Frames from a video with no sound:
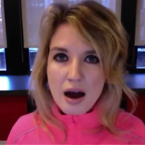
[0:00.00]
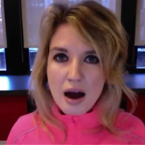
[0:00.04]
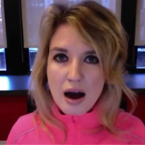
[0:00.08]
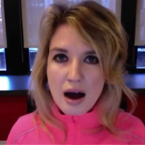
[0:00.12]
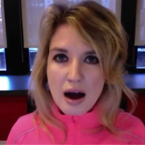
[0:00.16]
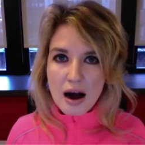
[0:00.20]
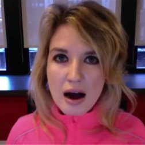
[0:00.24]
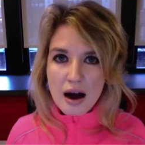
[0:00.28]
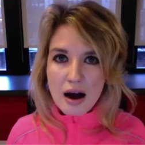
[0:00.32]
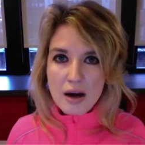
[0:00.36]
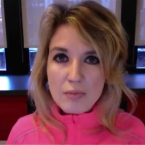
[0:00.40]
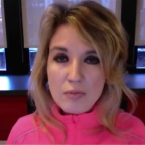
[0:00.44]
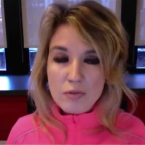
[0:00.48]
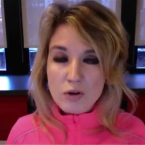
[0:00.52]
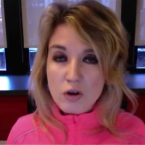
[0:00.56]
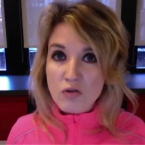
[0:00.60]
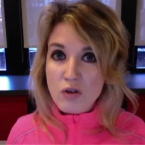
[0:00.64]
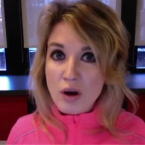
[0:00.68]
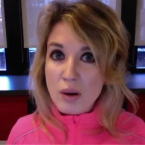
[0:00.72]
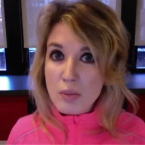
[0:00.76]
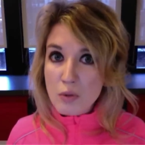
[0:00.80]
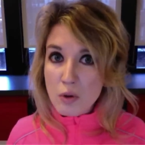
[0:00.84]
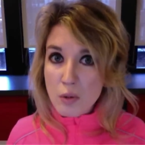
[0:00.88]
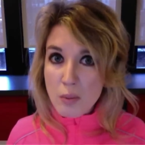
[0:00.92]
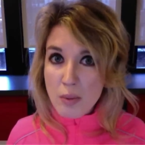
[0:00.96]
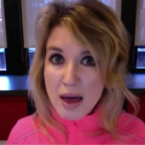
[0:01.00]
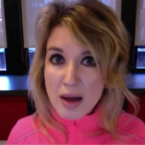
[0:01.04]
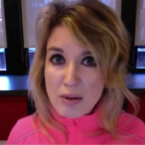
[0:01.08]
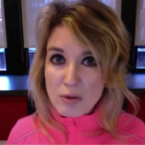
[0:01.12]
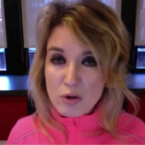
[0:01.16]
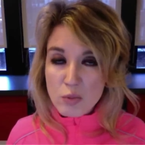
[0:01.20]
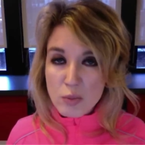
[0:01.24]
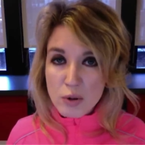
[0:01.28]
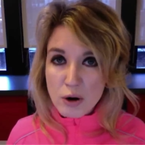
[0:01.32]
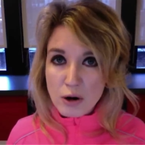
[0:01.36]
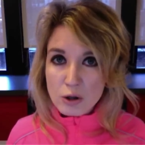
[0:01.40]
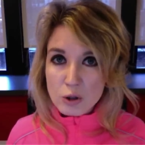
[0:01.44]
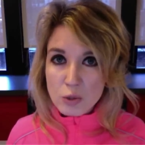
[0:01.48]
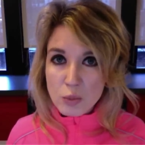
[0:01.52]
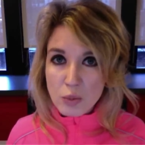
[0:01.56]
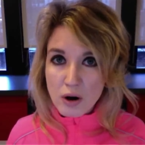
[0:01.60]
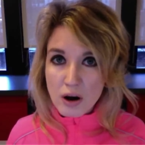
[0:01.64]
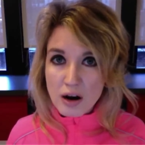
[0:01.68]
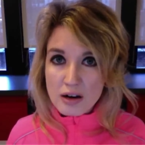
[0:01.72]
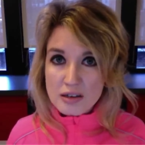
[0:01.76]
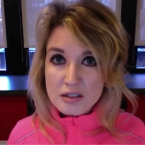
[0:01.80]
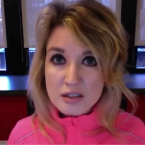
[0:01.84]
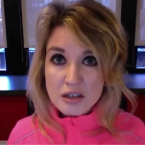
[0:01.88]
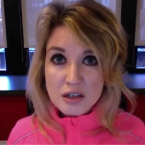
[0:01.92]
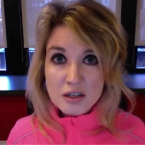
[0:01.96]
Uh, November Man with Pierce
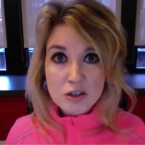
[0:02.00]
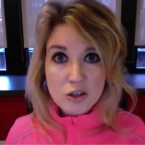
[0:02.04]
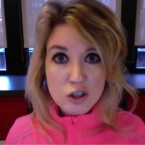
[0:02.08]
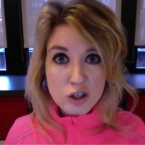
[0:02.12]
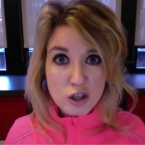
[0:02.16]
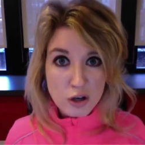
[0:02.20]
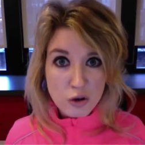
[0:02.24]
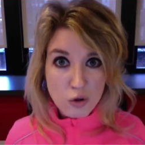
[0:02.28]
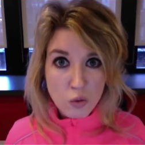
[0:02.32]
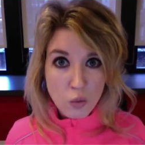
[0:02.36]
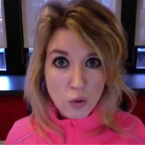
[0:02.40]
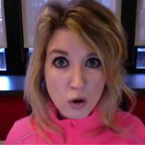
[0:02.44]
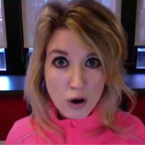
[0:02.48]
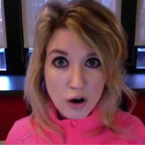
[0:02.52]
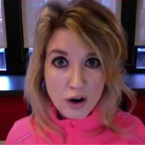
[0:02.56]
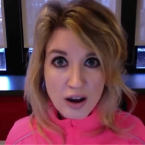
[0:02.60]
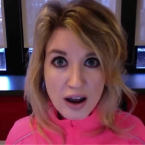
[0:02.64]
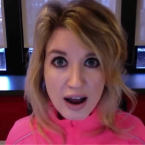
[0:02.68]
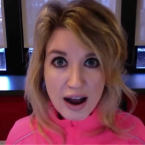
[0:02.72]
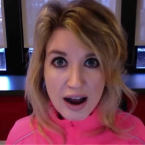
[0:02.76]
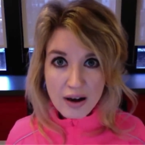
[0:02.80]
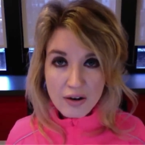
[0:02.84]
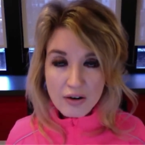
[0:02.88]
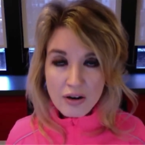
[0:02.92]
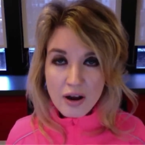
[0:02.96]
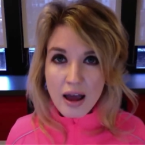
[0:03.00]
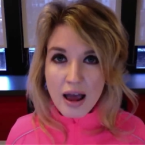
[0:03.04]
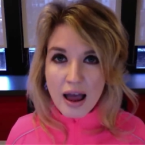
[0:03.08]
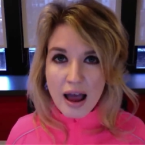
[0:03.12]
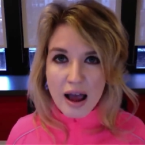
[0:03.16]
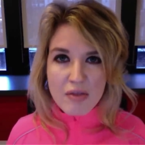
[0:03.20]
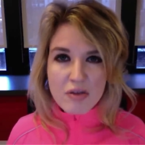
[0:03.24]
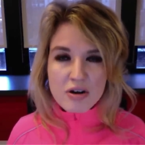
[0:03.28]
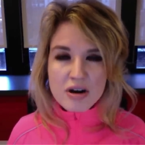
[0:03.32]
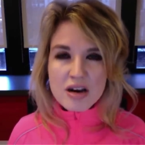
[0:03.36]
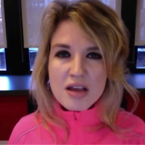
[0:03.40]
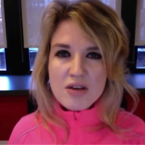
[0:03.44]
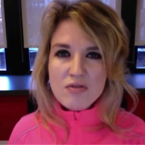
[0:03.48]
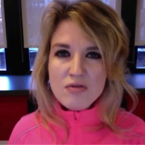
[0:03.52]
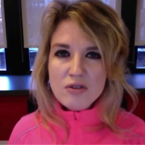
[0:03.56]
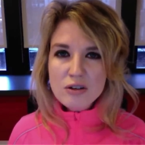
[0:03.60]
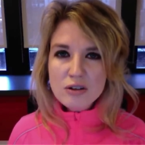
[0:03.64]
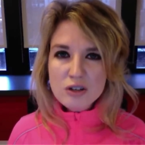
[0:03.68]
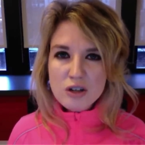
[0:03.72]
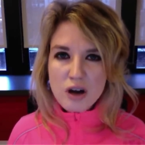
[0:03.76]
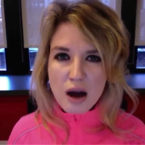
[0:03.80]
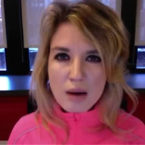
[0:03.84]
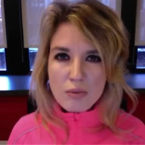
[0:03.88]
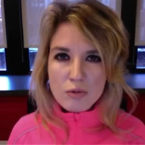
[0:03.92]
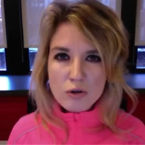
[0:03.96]
Brosnan didn't work out. And then even
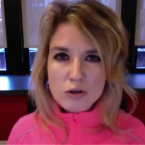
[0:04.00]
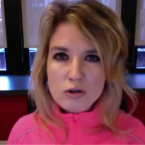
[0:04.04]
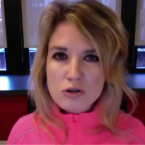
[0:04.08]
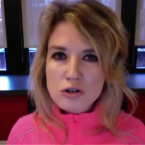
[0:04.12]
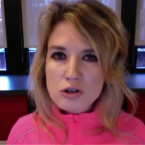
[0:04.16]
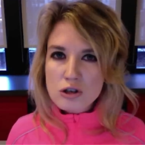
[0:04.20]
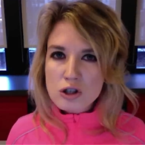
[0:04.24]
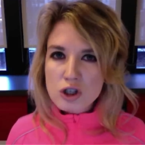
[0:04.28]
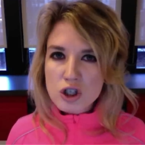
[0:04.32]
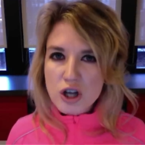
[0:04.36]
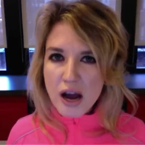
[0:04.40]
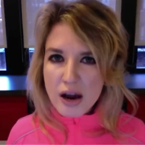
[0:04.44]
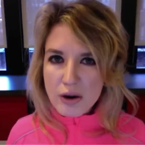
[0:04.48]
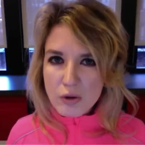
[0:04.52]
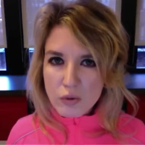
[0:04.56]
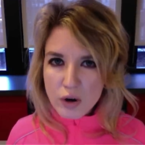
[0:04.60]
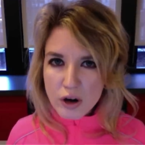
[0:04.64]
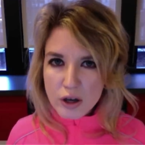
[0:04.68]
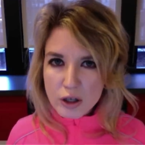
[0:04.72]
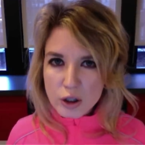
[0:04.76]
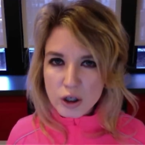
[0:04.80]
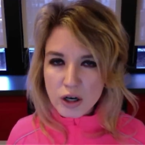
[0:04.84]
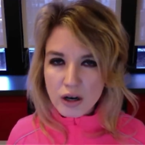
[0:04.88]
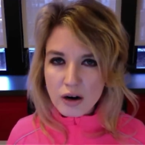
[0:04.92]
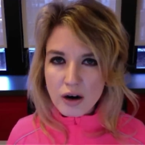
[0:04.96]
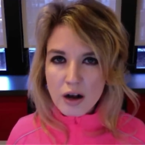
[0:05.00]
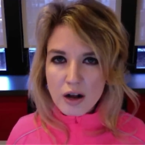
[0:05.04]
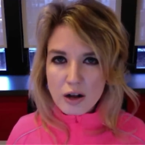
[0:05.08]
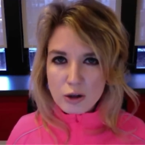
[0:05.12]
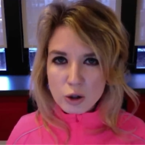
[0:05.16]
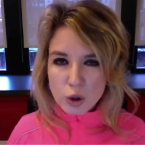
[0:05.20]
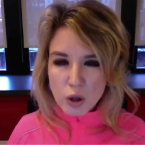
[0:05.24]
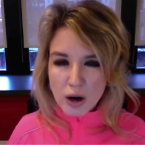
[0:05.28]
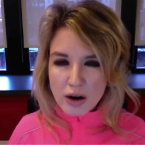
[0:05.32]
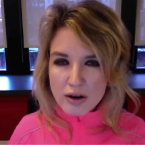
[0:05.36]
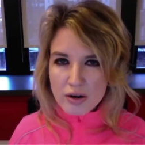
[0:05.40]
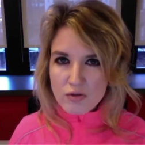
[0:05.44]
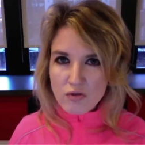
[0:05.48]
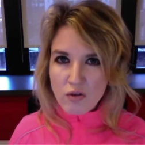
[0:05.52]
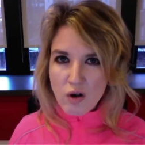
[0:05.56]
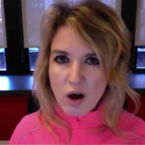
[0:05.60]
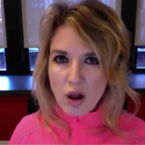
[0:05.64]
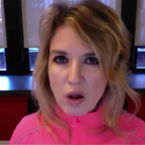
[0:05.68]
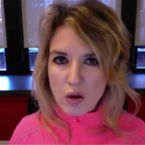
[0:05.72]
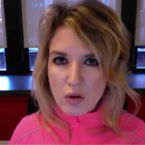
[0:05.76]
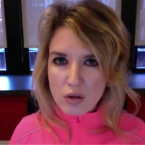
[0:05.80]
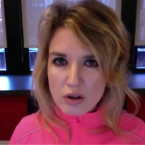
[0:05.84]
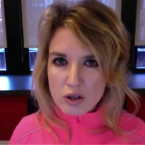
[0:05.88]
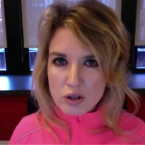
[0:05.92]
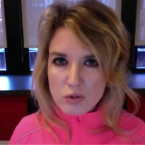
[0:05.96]
Tom Cruise's Jack Reacher tried to
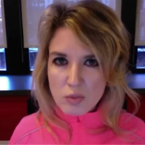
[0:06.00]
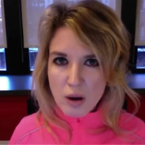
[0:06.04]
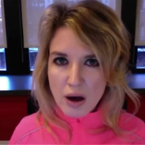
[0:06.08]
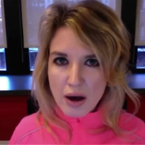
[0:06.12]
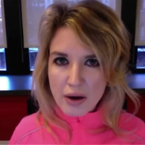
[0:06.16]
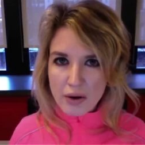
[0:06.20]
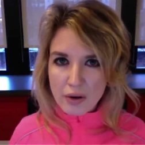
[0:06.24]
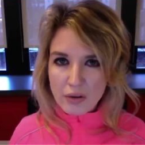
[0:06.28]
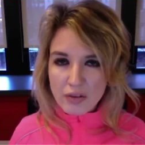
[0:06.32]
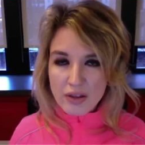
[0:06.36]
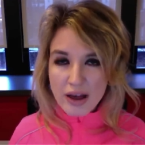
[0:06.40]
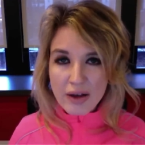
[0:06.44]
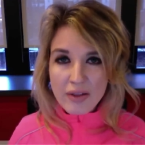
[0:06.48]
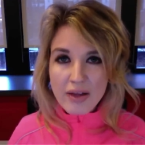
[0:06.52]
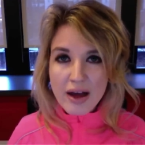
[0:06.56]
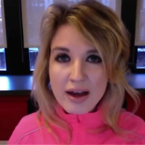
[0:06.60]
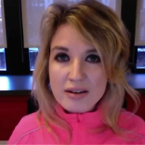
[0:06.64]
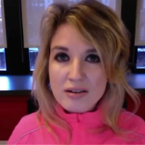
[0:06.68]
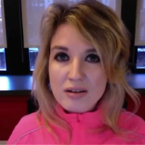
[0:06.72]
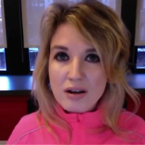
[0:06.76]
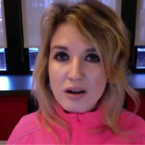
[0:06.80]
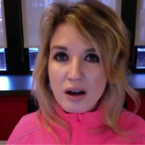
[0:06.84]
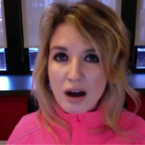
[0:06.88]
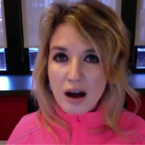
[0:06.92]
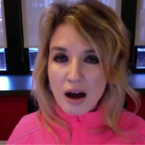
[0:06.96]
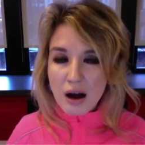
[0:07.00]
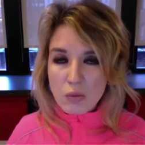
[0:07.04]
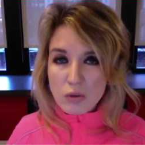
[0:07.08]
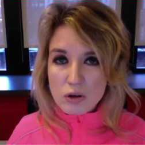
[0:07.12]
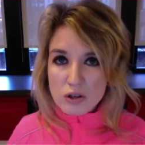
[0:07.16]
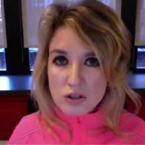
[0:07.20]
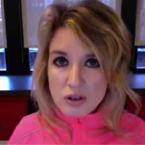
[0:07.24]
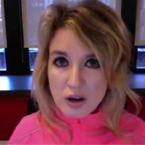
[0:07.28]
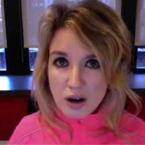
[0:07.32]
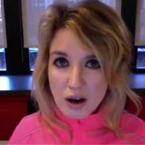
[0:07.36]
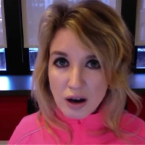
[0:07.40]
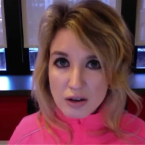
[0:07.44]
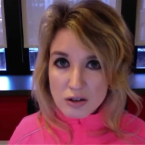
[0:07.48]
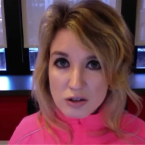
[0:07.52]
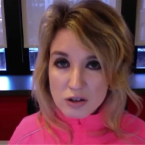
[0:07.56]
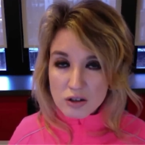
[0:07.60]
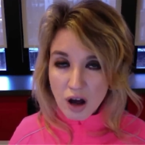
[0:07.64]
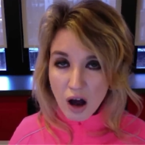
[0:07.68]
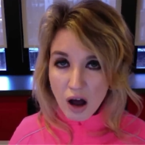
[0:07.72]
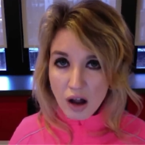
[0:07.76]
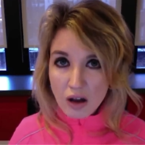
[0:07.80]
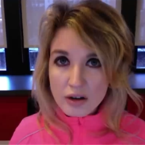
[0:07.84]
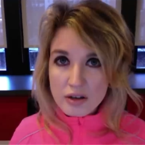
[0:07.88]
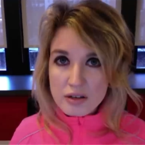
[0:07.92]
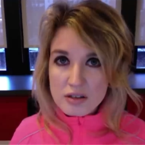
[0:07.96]
follow this model. Now that uh, was a
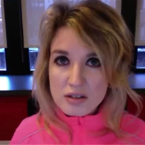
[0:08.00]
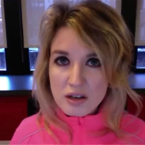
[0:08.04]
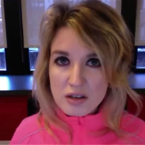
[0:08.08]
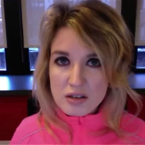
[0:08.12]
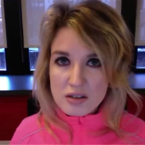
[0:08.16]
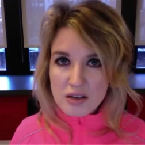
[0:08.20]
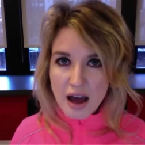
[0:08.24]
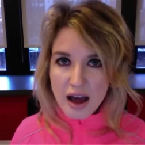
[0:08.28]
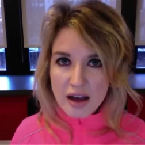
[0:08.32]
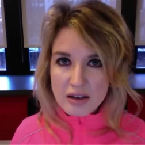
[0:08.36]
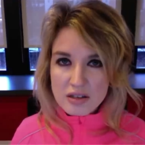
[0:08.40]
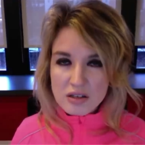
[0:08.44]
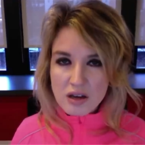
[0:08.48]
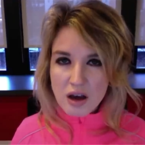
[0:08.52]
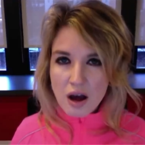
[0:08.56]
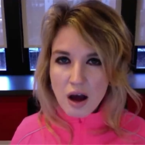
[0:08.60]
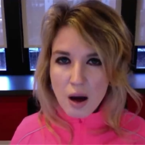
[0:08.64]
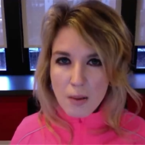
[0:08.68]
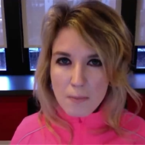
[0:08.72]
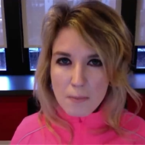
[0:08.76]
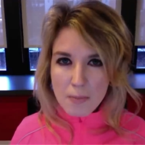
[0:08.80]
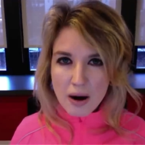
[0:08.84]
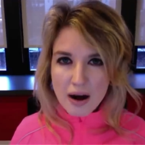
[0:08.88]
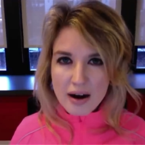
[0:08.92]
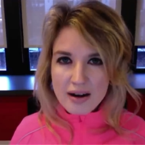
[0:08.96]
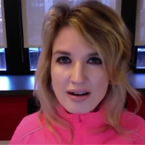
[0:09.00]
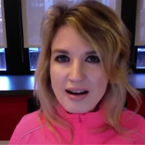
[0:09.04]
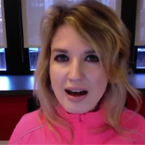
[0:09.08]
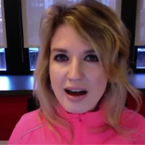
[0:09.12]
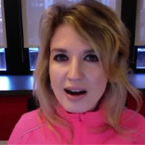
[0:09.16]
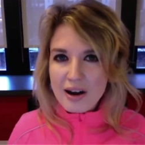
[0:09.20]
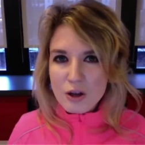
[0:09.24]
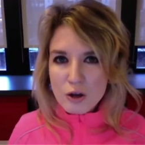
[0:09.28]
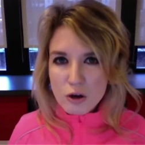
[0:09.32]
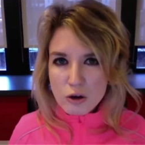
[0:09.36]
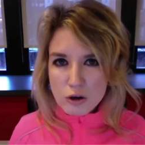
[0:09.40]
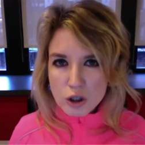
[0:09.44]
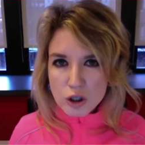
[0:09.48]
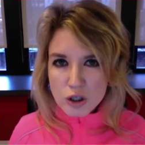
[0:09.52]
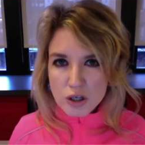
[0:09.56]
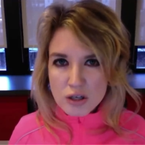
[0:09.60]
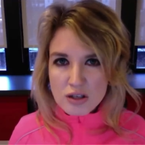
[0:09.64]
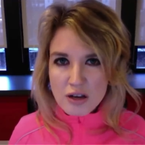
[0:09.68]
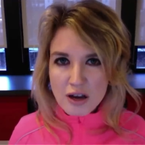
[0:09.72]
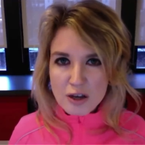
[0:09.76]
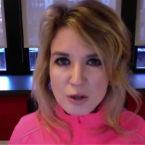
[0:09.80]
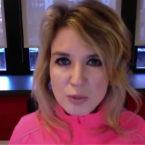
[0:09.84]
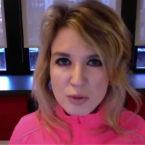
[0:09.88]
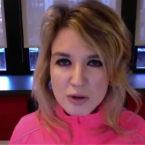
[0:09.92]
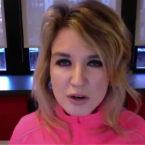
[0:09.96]
solid success, but not a huge
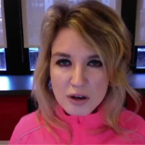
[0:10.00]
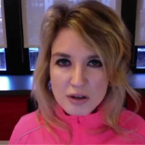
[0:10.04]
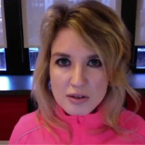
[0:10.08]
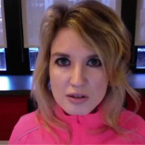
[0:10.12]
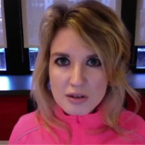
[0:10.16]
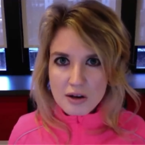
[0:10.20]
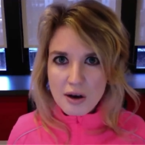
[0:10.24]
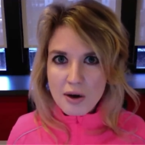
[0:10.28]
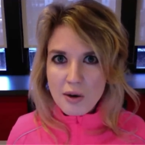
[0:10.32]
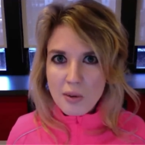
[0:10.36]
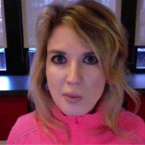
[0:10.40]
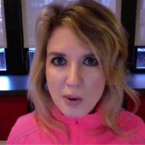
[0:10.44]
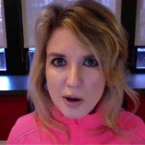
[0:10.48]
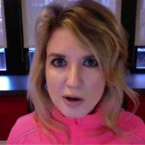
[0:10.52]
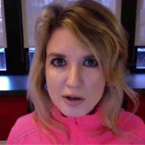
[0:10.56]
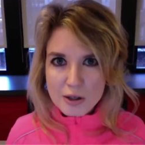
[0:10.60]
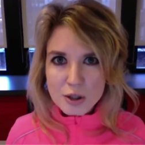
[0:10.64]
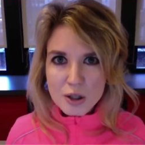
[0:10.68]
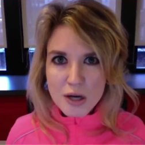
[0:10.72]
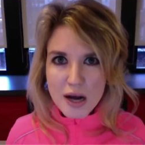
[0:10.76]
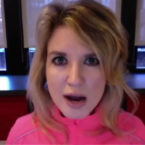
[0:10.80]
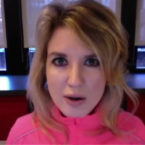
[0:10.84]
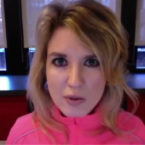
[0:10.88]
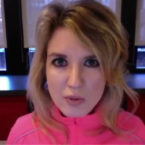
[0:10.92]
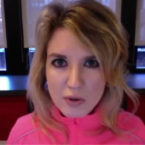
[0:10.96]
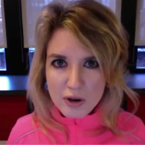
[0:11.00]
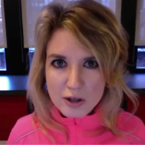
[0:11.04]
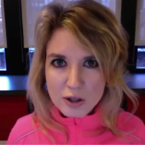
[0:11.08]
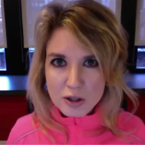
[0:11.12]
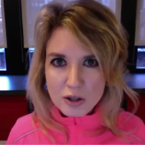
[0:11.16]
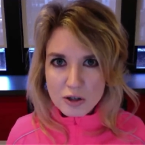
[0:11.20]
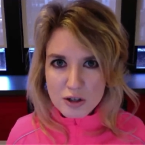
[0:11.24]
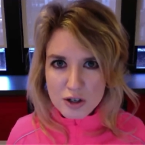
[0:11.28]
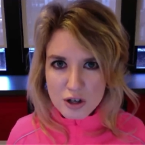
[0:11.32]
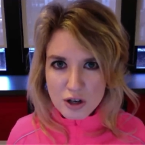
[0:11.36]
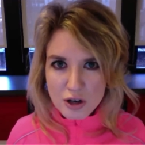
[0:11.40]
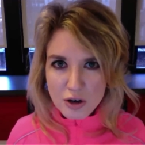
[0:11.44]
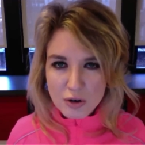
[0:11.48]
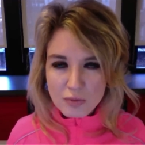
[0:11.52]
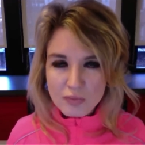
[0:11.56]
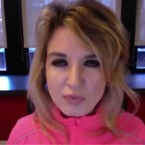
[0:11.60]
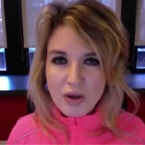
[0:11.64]
success because where's Jack Reacher two?